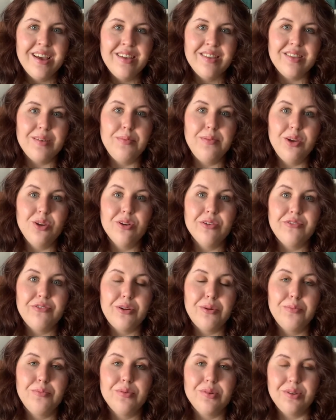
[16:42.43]
the
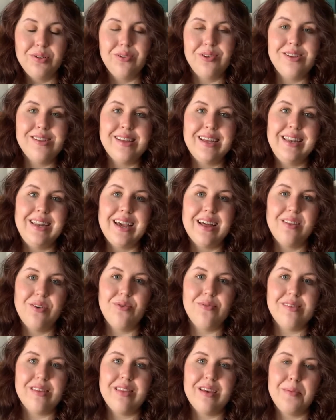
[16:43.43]
beautiful blues and
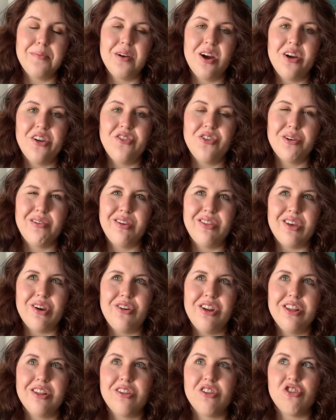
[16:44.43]
yellows in that project
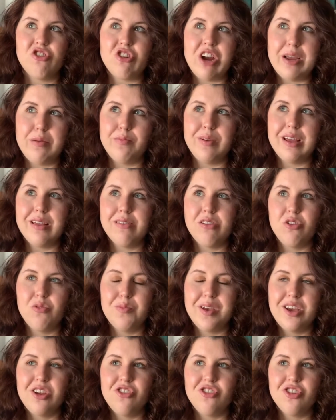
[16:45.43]
without it striping so
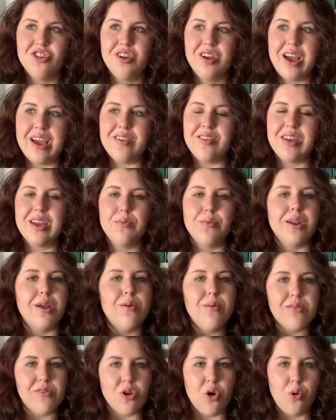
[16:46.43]
much. I think what I
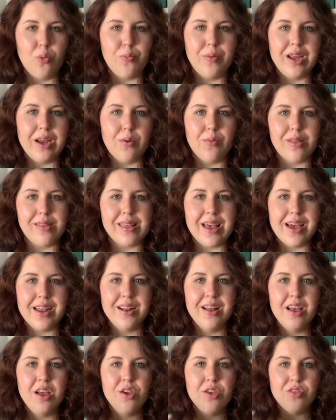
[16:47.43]
was hoping was that
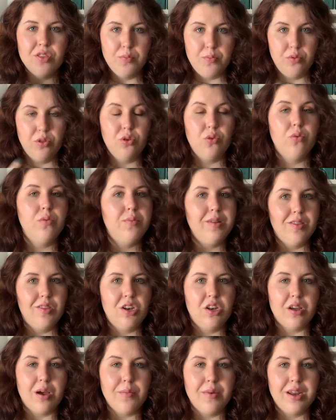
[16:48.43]
the blue would be the
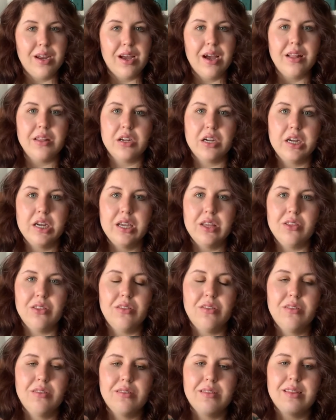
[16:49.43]
dominant color
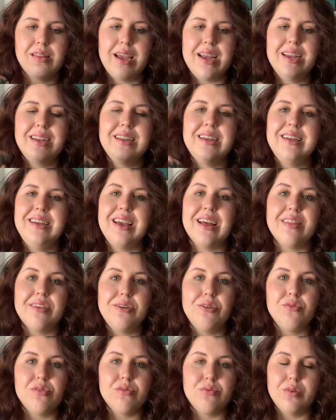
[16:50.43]
and slight
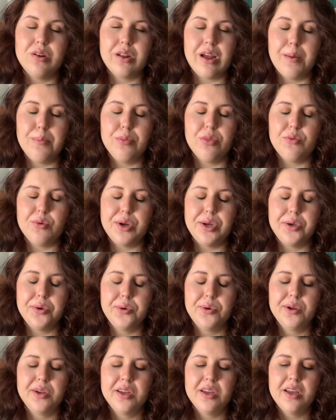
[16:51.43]
yellows would come
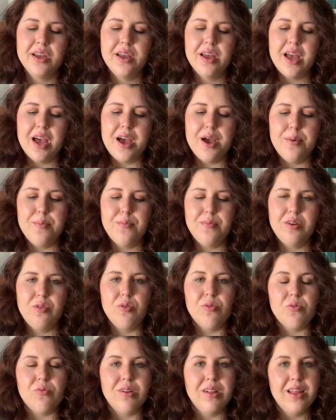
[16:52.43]
through. But it
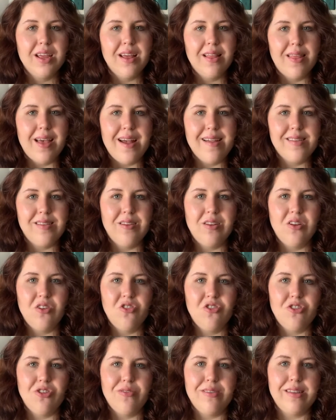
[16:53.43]
was really a lesson
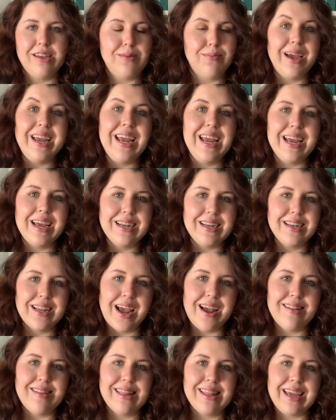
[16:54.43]
in choosing my
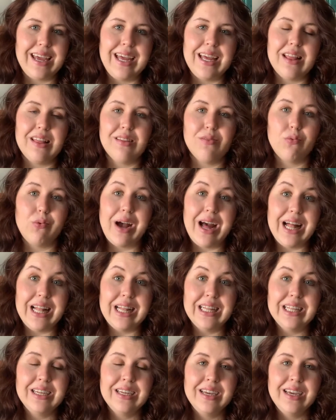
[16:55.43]
hand-dyed skeins
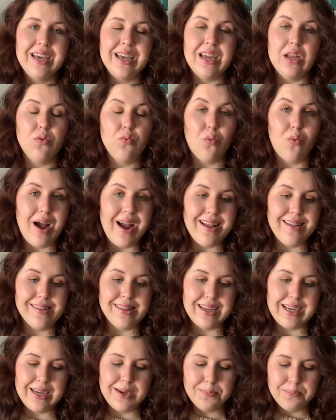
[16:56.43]
well and
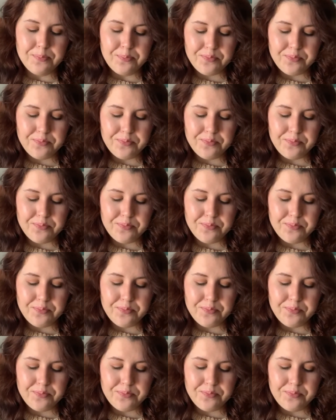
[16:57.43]
wisely.